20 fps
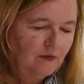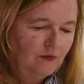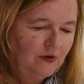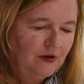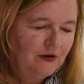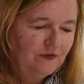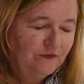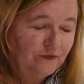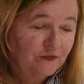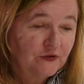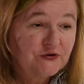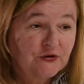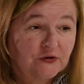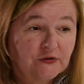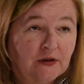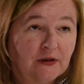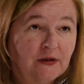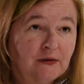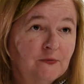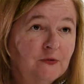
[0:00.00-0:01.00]
Well, first
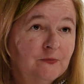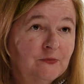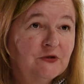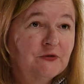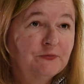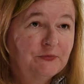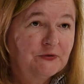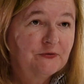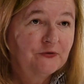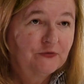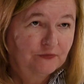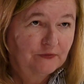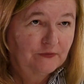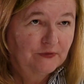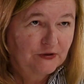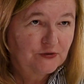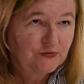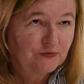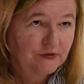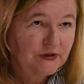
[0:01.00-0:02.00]
on armaments, because we
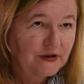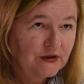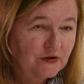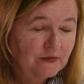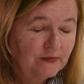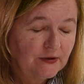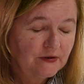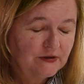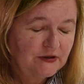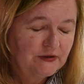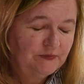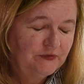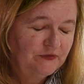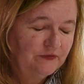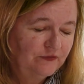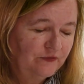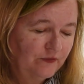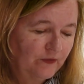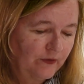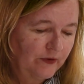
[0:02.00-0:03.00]
were talking about it
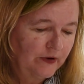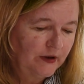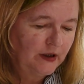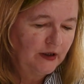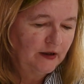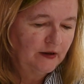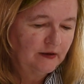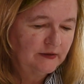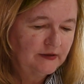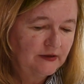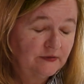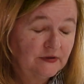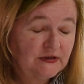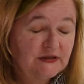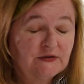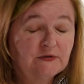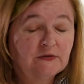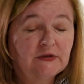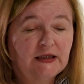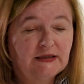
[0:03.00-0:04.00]
before, there
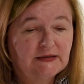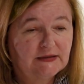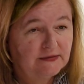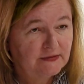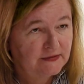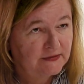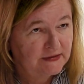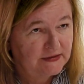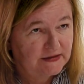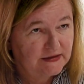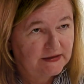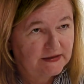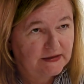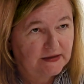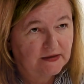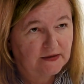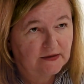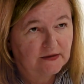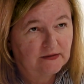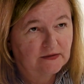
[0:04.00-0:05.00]
is no hesitancy.
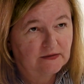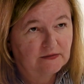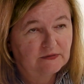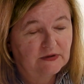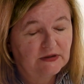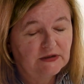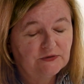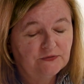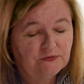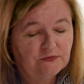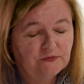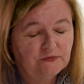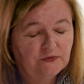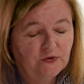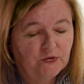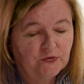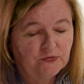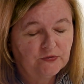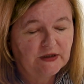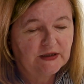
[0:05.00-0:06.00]
When you
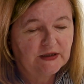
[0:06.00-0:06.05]
know